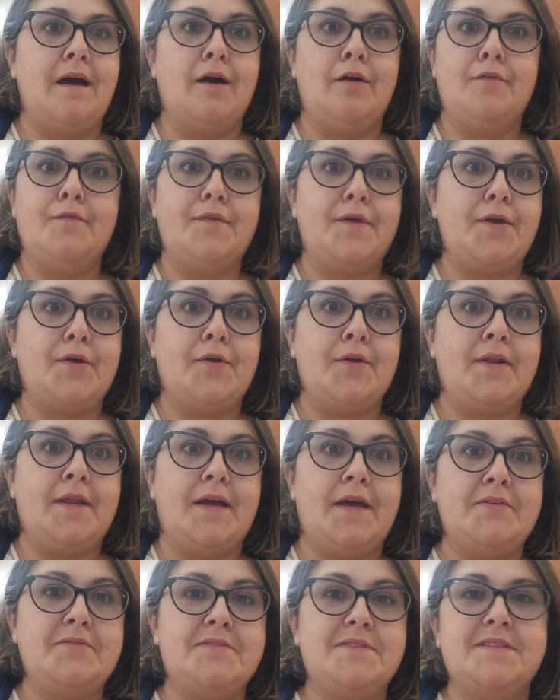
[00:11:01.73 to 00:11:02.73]
I'll figure it
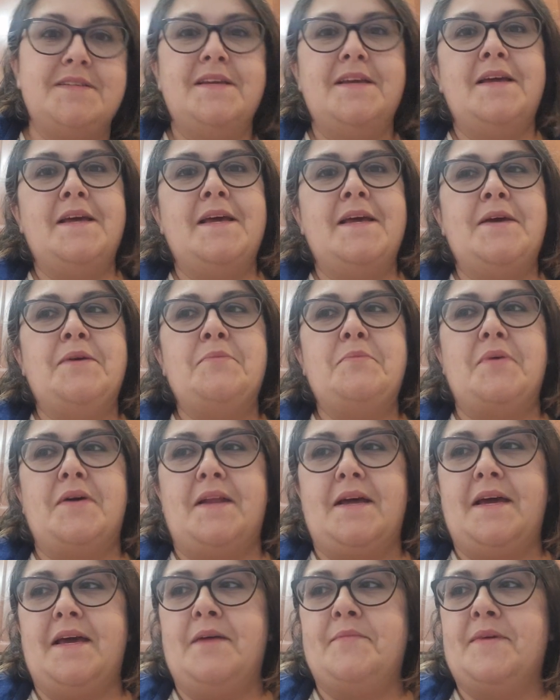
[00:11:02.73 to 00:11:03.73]
out.
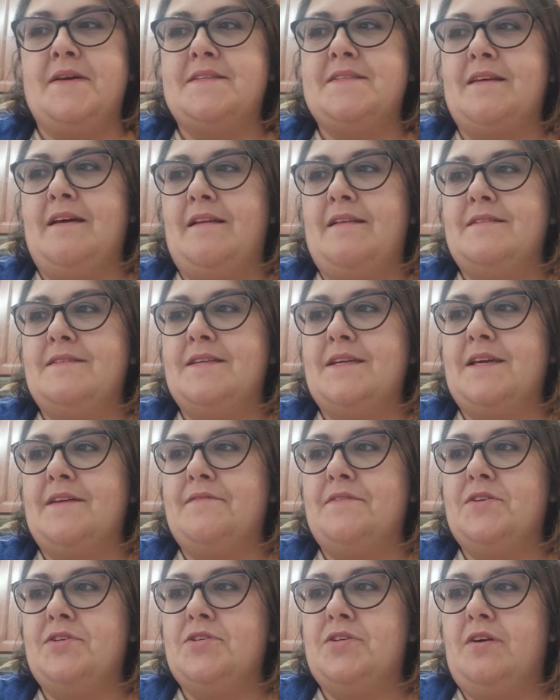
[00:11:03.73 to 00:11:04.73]
But I am excited to
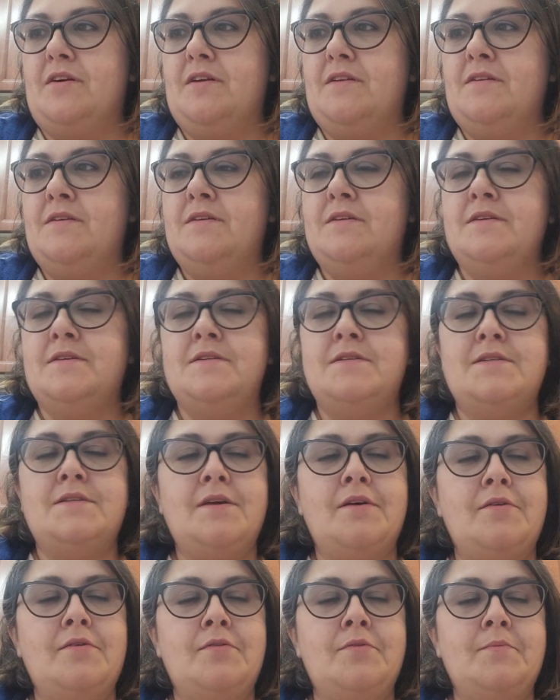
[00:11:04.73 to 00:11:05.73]
give it a shot.
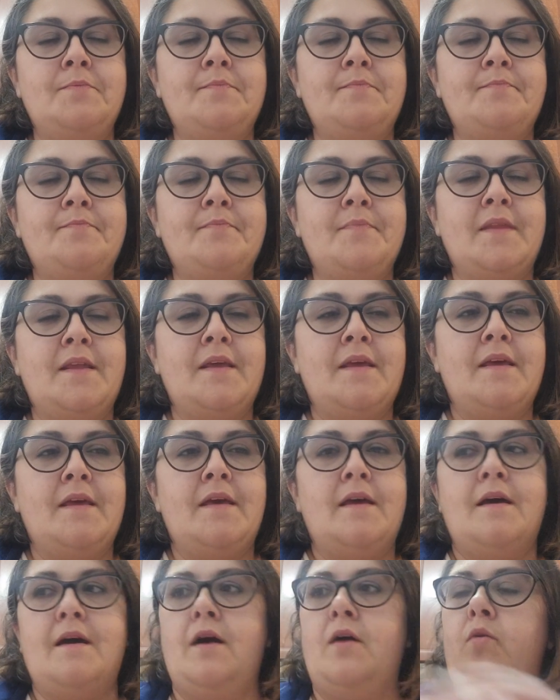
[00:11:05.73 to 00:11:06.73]
So,
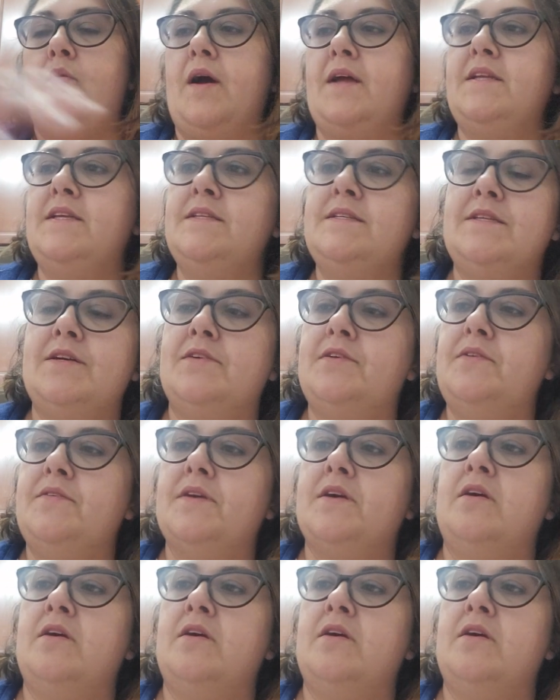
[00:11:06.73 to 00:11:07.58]
oh, I didn't tell you the